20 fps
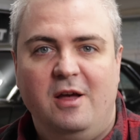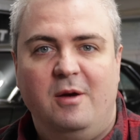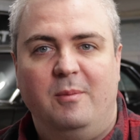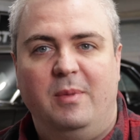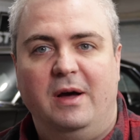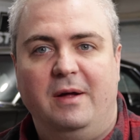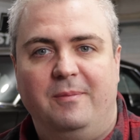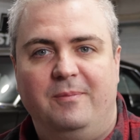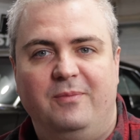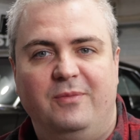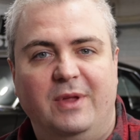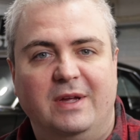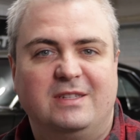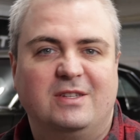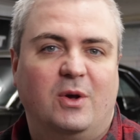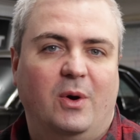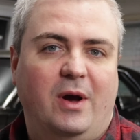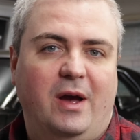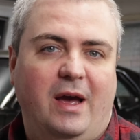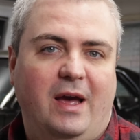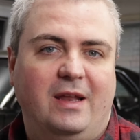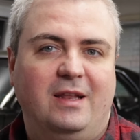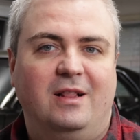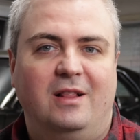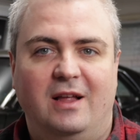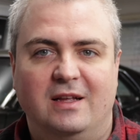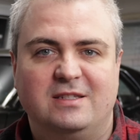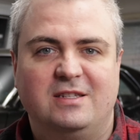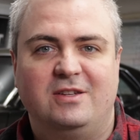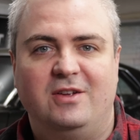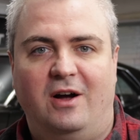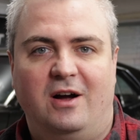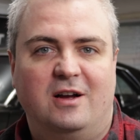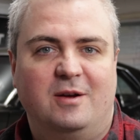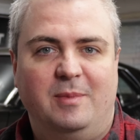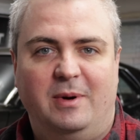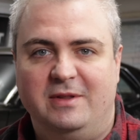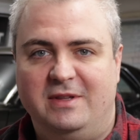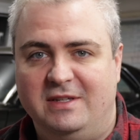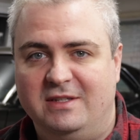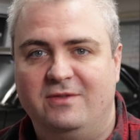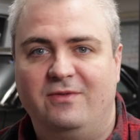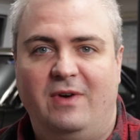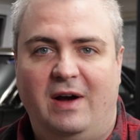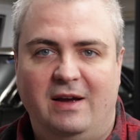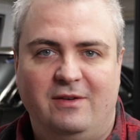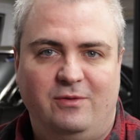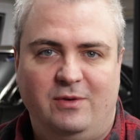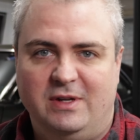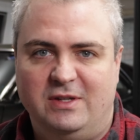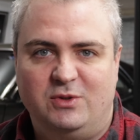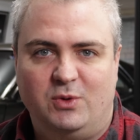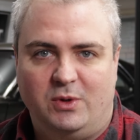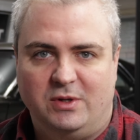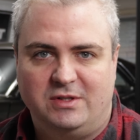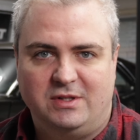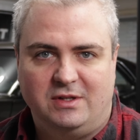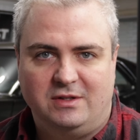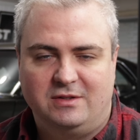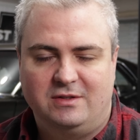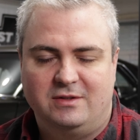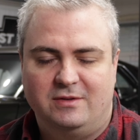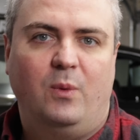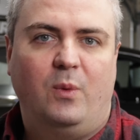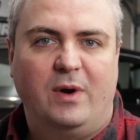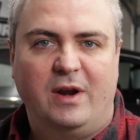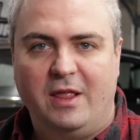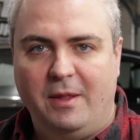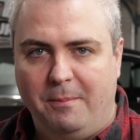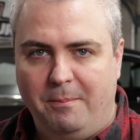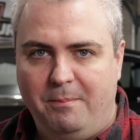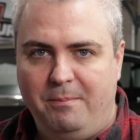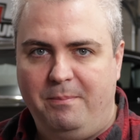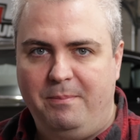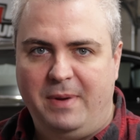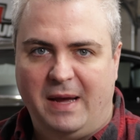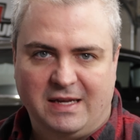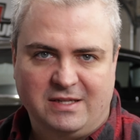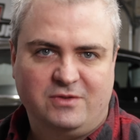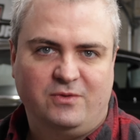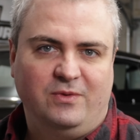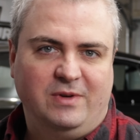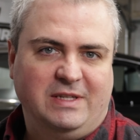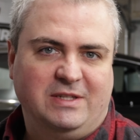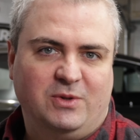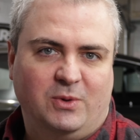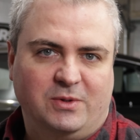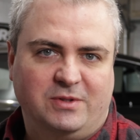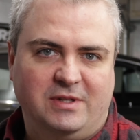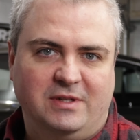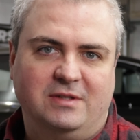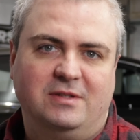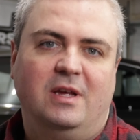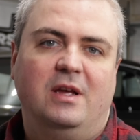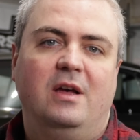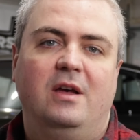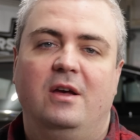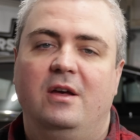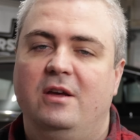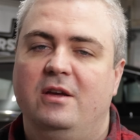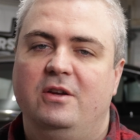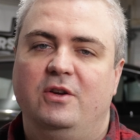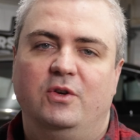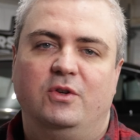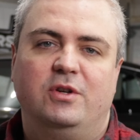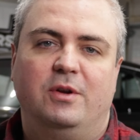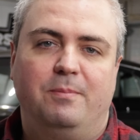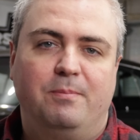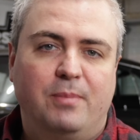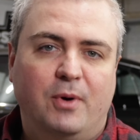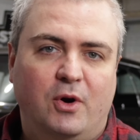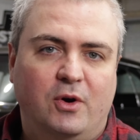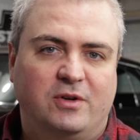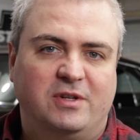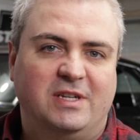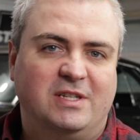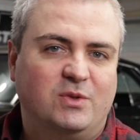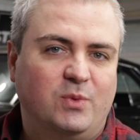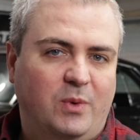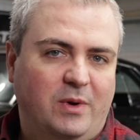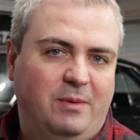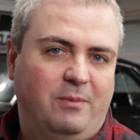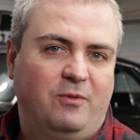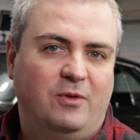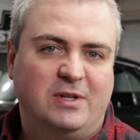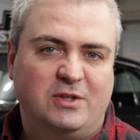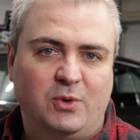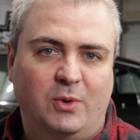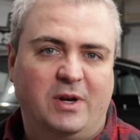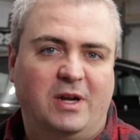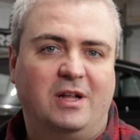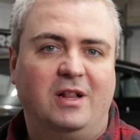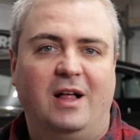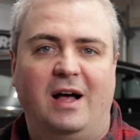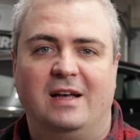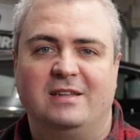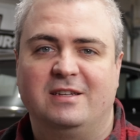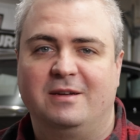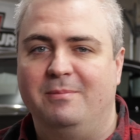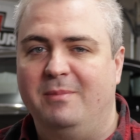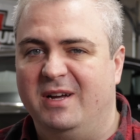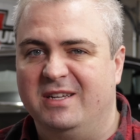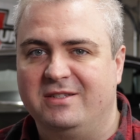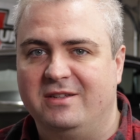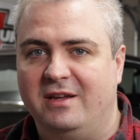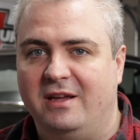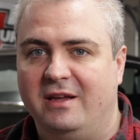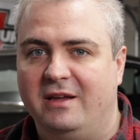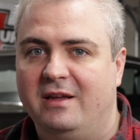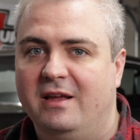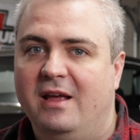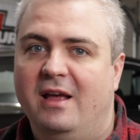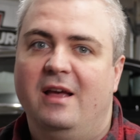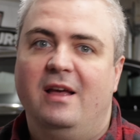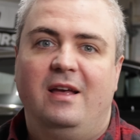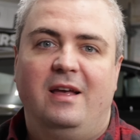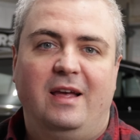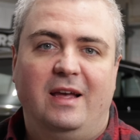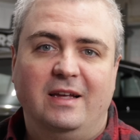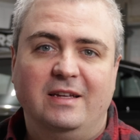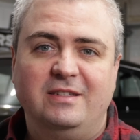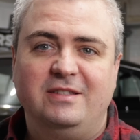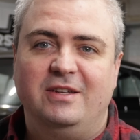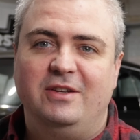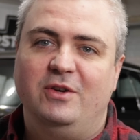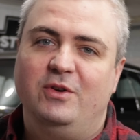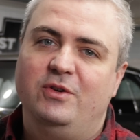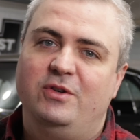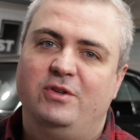But let's go ahead, let's talk about these 5 resources. Now, one of the best resources you should purchase when restoring a classic Mustang is you